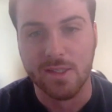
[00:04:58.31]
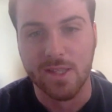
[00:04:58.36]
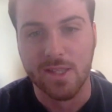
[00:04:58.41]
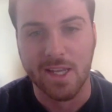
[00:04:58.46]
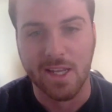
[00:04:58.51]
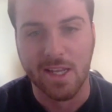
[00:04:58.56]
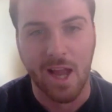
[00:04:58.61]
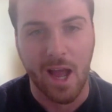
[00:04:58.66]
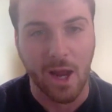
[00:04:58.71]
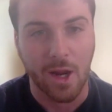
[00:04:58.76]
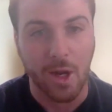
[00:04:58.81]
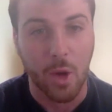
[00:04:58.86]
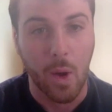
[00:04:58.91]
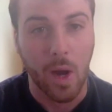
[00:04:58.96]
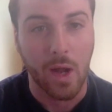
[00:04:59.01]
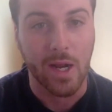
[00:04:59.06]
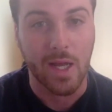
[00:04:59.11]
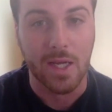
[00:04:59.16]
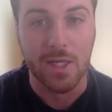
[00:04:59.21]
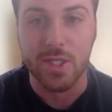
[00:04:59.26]
They cannot go
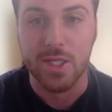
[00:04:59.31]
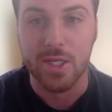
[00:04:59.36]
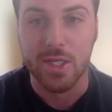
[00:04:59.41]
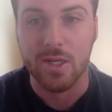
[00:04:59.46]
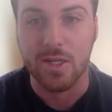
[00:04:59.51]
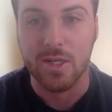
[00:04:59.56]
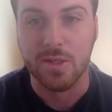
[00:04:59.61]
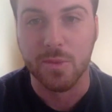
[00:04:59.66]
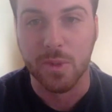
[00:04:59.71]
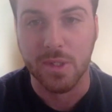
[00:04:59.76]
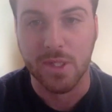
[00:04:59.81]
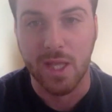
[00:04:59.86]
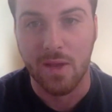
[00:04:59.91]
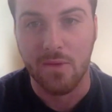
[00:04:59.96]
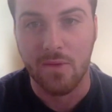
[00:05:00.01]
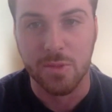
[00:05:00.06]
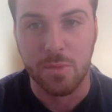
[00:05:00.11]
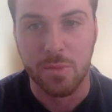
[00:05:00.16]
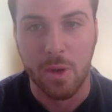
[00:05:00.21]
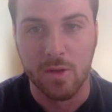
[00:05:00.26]
out next year with
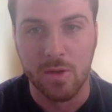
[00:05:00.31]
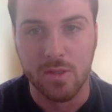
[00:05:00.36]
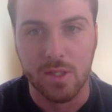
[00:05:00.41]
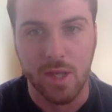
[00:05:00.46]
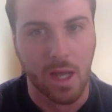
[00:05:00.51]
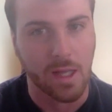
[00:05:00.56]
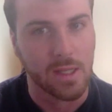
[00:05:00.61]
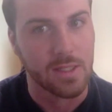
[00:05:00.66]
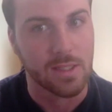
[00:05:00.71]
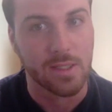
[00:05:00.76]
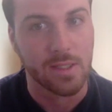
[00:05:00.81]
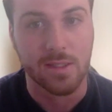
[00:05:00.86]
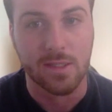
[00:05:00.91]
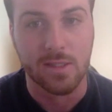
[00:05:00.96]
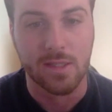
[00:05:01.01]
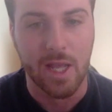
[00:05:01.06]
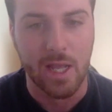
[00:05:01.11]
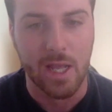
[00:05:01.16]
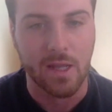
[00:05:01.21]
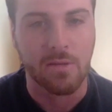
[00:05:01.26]
Davis Mills. At least
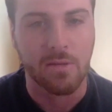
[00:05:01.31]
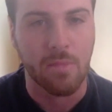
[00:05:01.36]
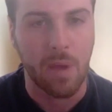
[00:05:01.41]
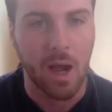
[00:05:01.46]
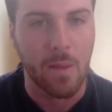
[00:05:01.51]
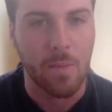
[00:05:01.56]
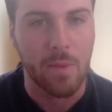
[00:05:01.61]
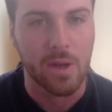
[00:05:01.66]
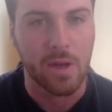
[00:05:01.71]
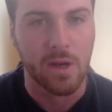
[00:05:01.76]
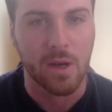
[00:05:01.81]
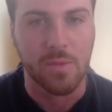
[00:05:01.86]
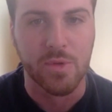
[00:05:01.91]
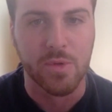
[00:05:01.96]
in my opinion, I'm